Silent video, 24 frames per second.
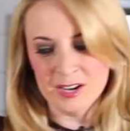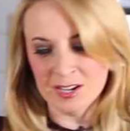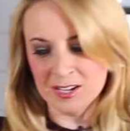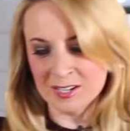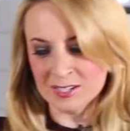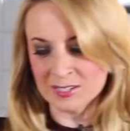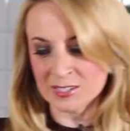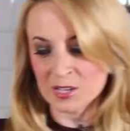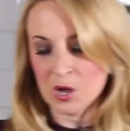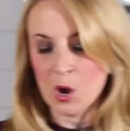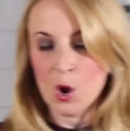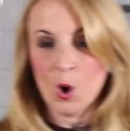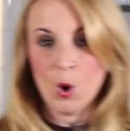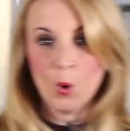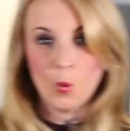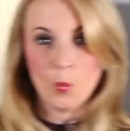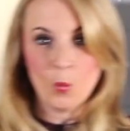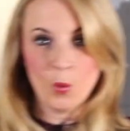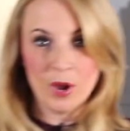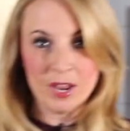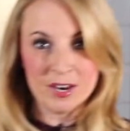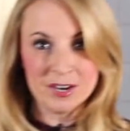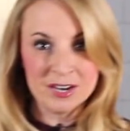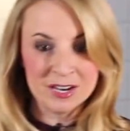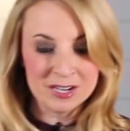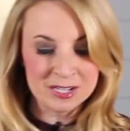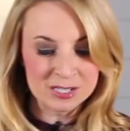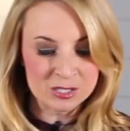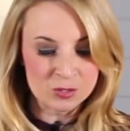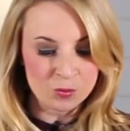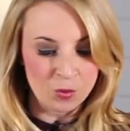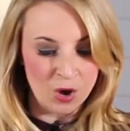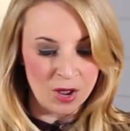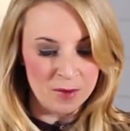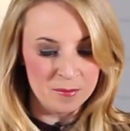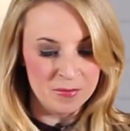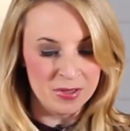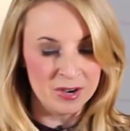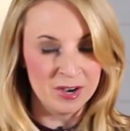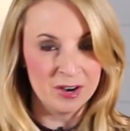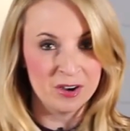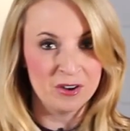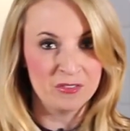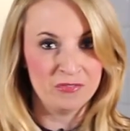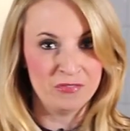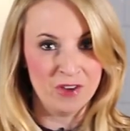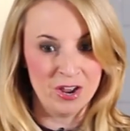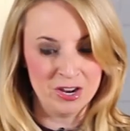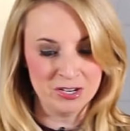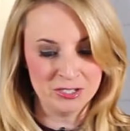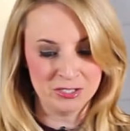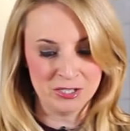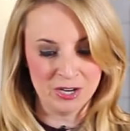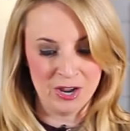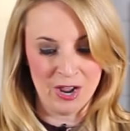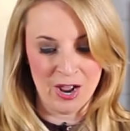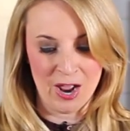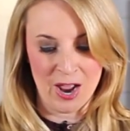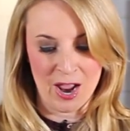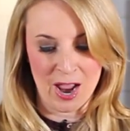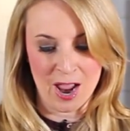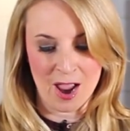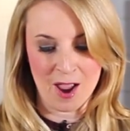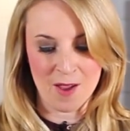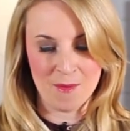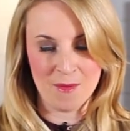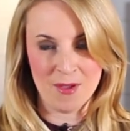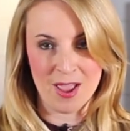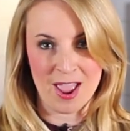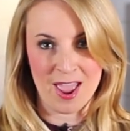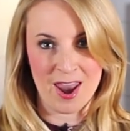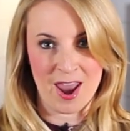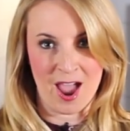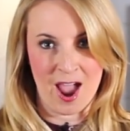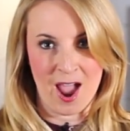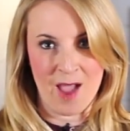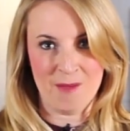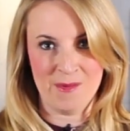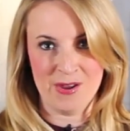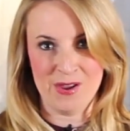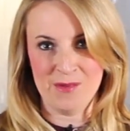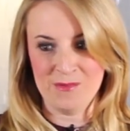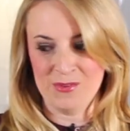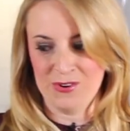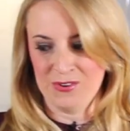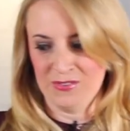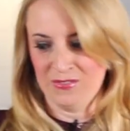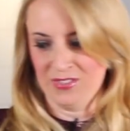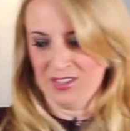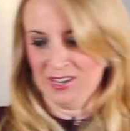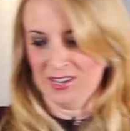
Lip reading: is? Whitney's 1 minute of fun time. And I'm gonna move